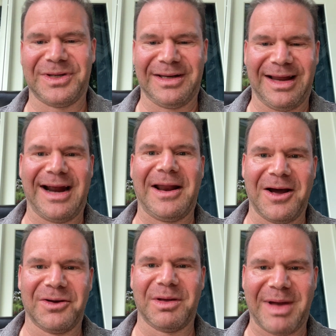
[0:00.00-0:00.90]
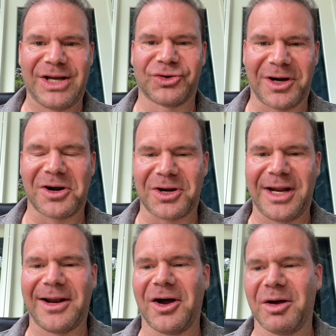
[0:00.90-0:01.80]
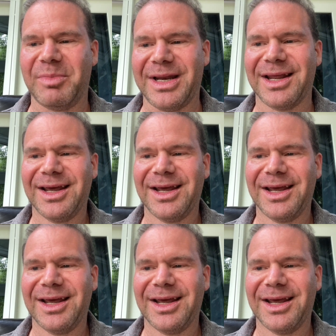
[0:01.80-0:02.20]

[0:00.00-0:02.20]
and I know the patriarchy and all, but